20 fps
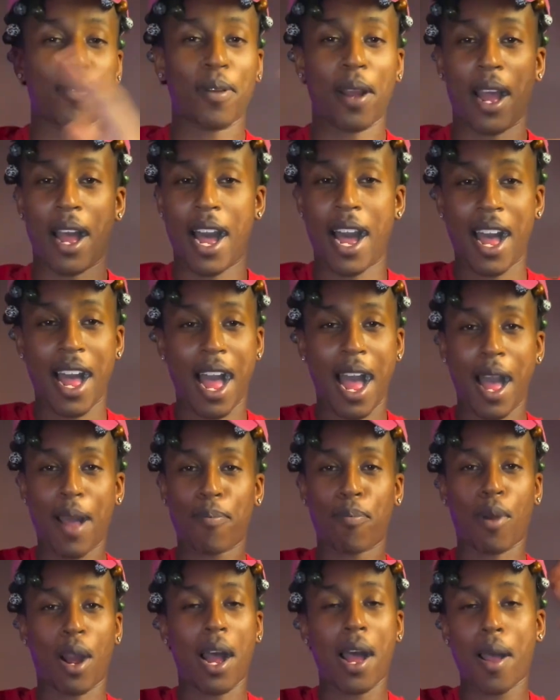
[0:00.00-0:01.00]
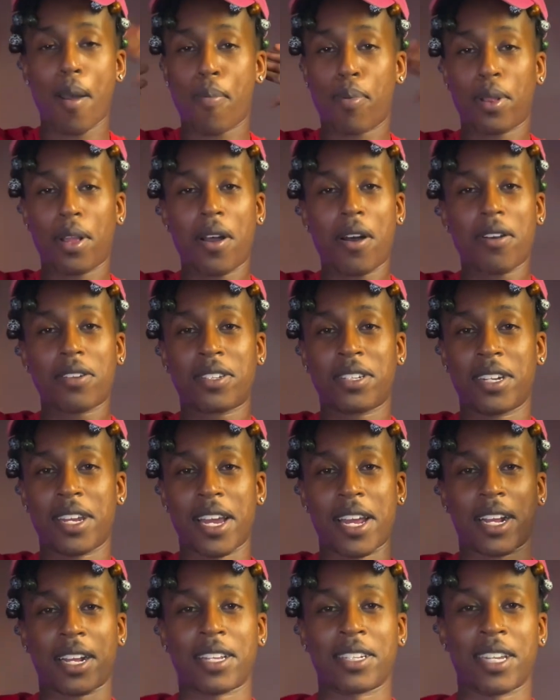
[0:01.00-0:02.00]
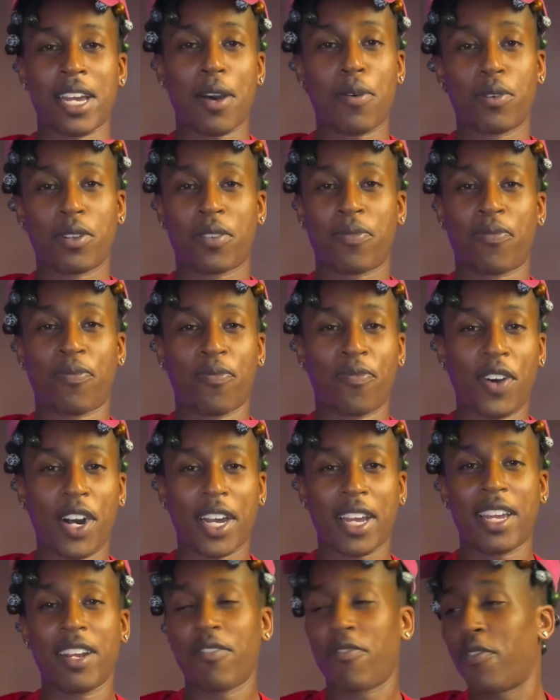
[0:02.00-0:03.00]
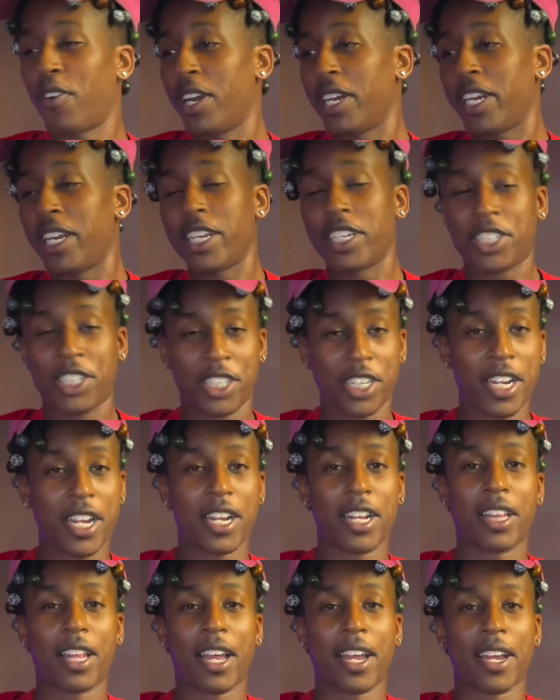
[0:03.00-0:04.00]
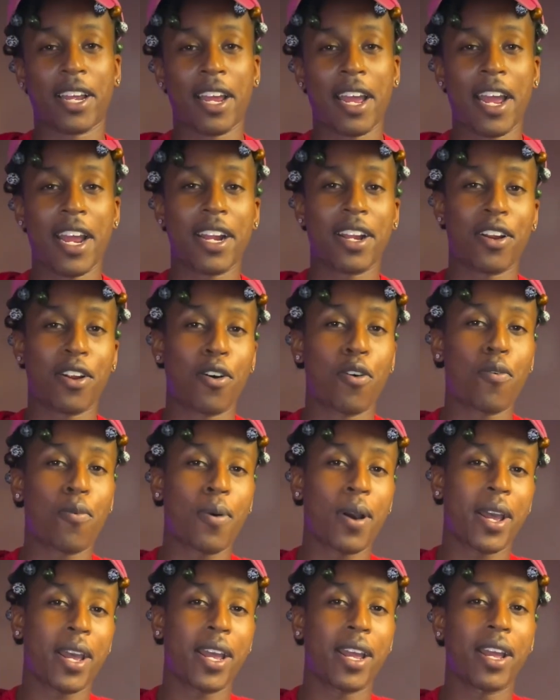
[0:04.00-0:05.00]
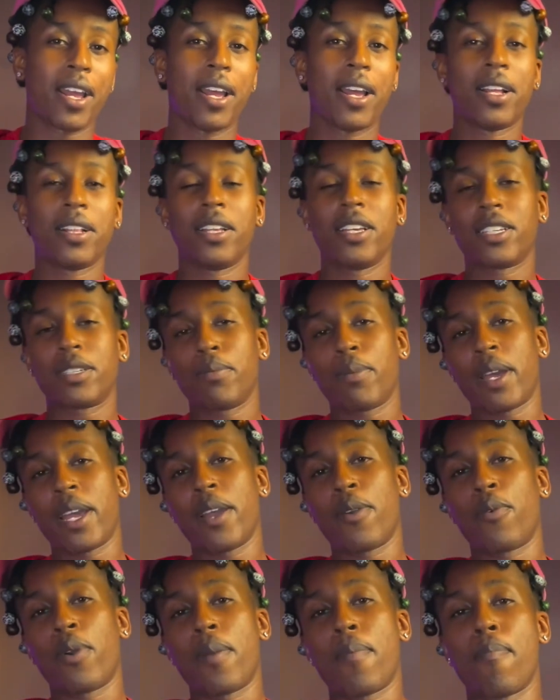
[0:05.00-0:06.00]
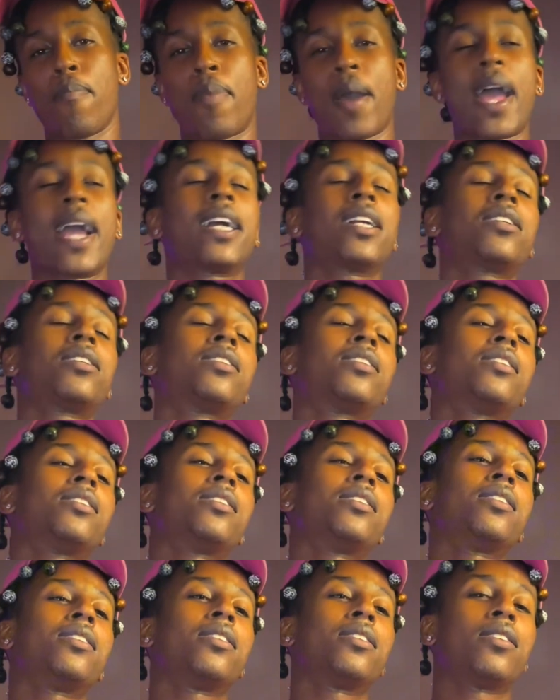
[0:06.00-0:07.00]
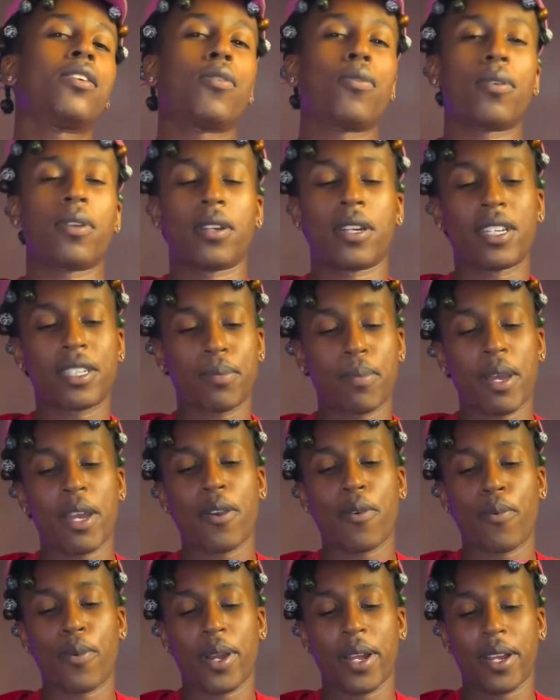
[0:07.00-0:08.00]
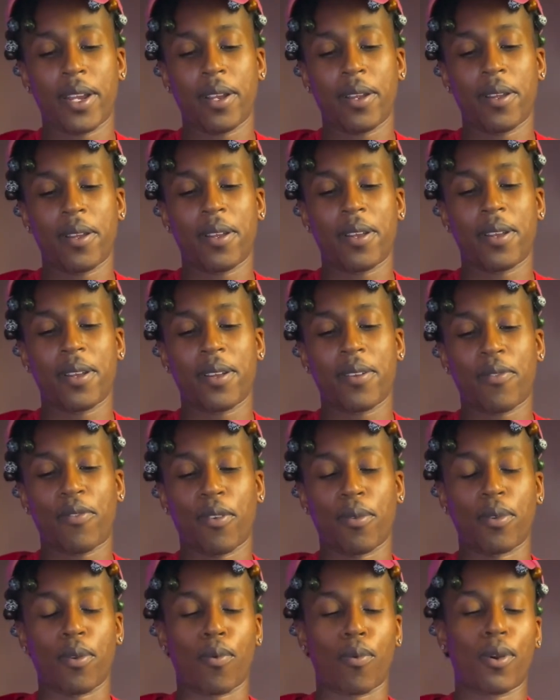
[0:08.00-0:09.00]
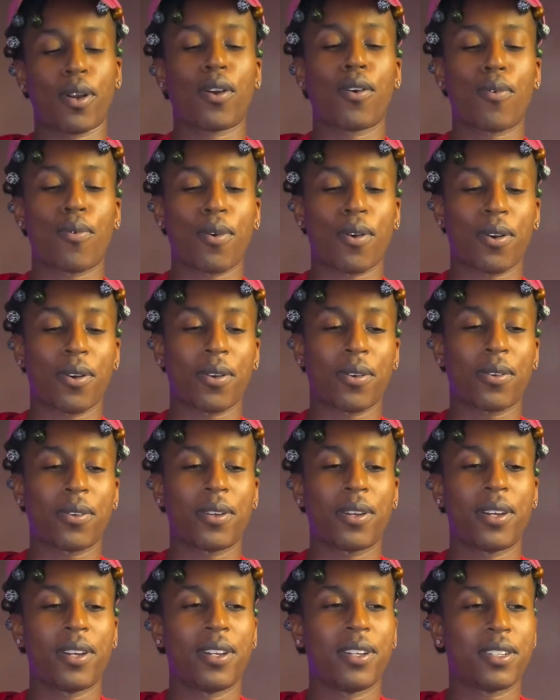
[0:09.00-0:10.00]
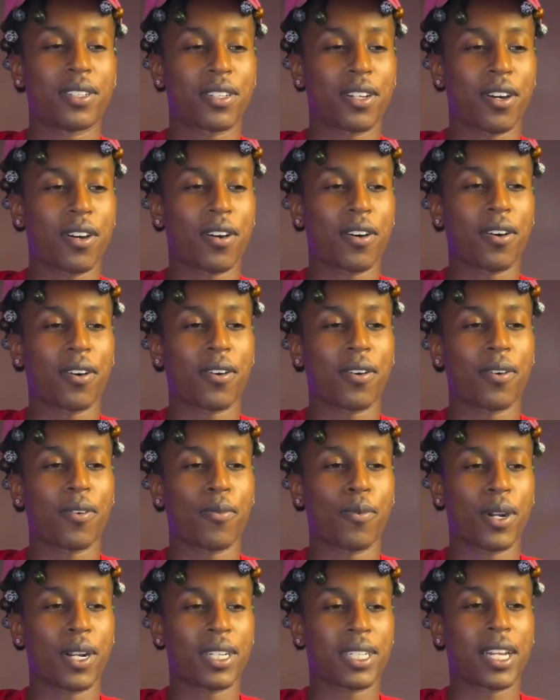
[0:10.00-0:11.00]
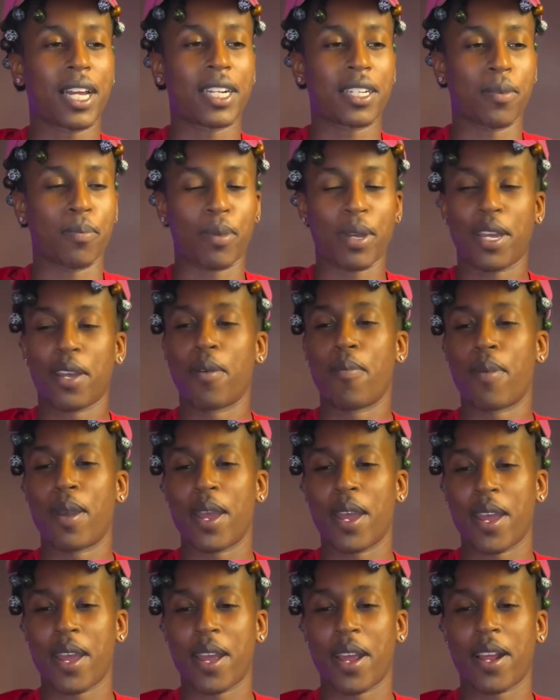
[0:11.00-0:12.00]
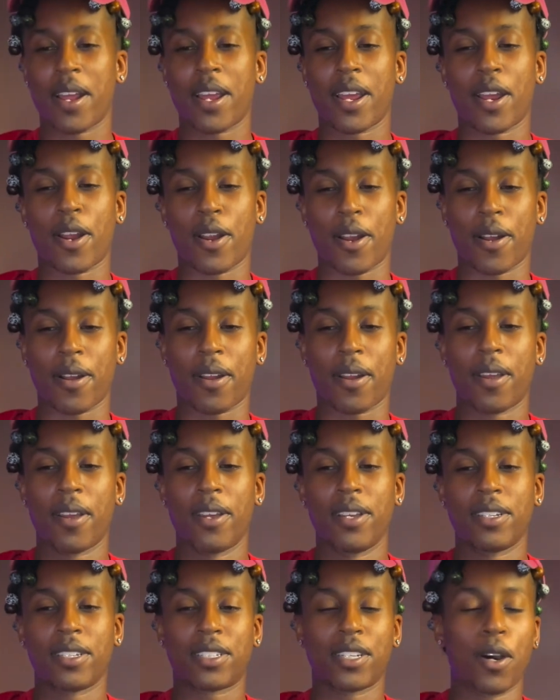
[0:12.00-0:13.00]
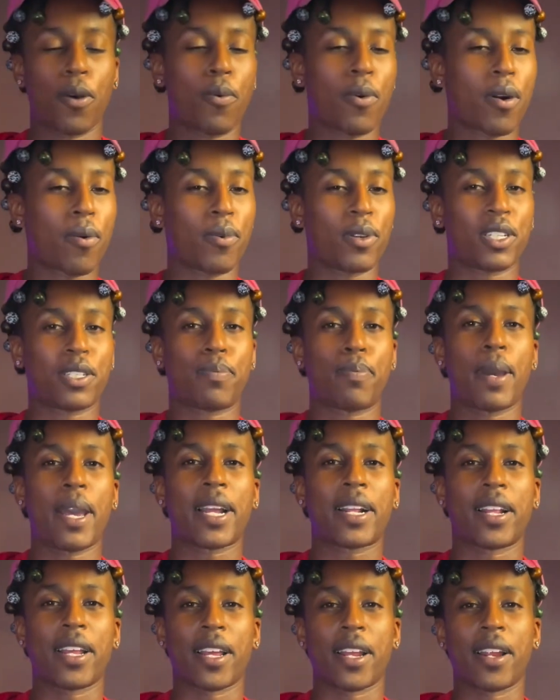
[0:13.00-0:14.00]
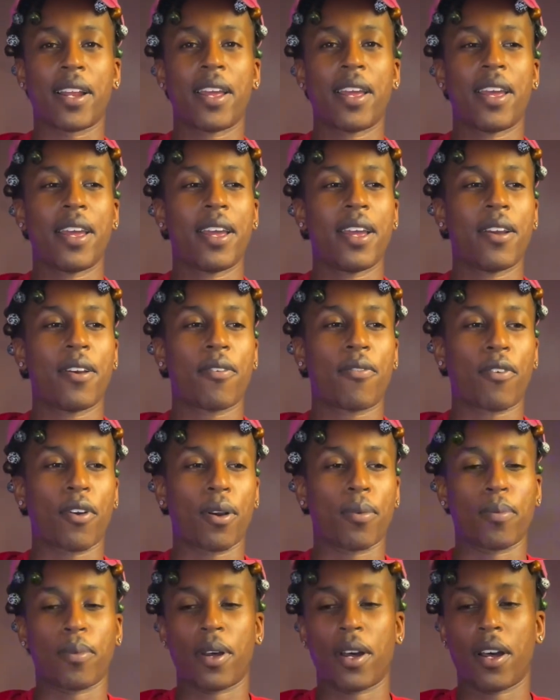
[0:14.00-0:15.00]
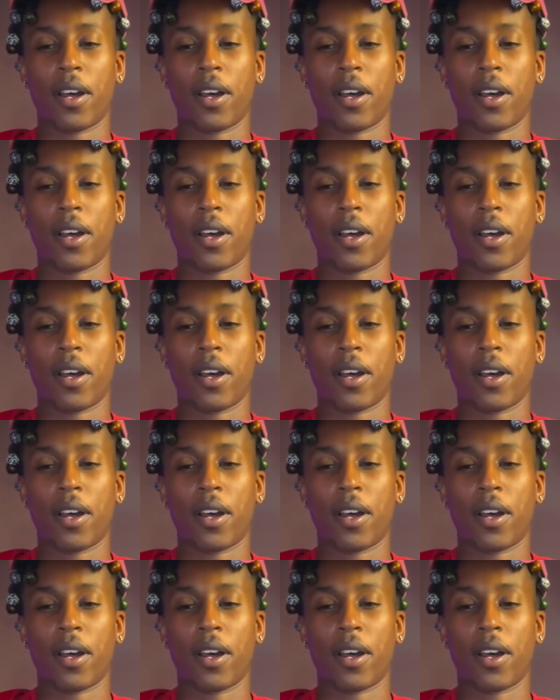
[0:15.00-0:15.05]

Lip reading: I applaud to that because that was fucking funny as shit. Like, ain't no way this man went back to the. This man went from the real world, saw what it's like to be a man and somewhat respected from,